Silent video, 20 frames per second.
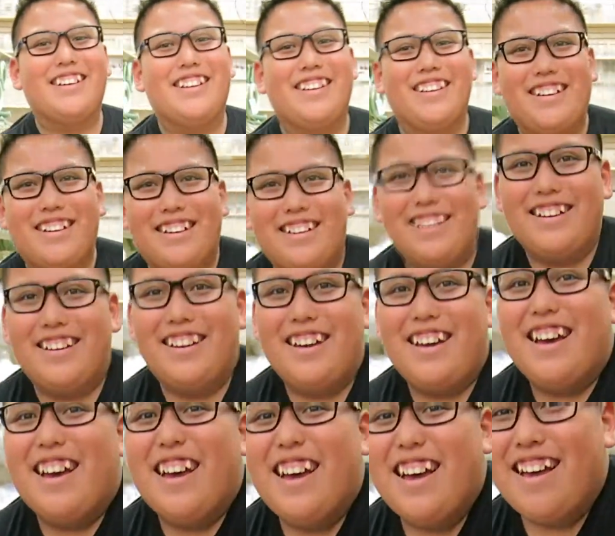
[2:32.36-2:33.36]
on me. I want
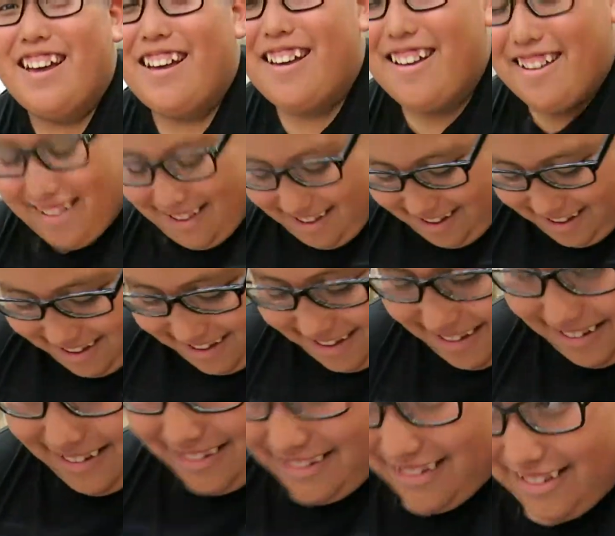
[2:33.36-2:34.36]
to see how it looks. It's a little
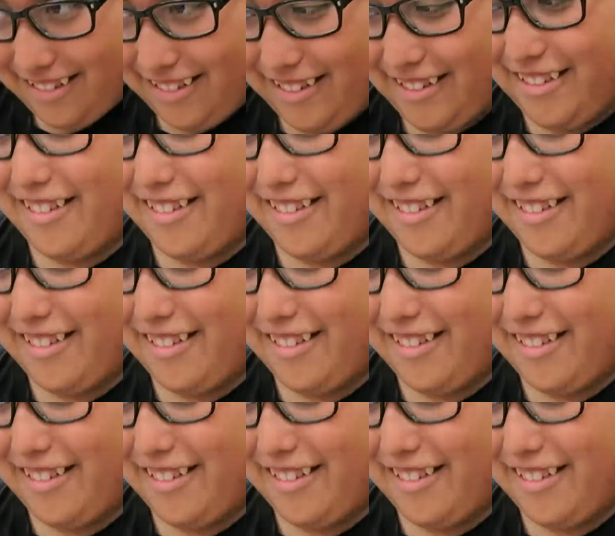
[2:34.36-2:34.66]
coin.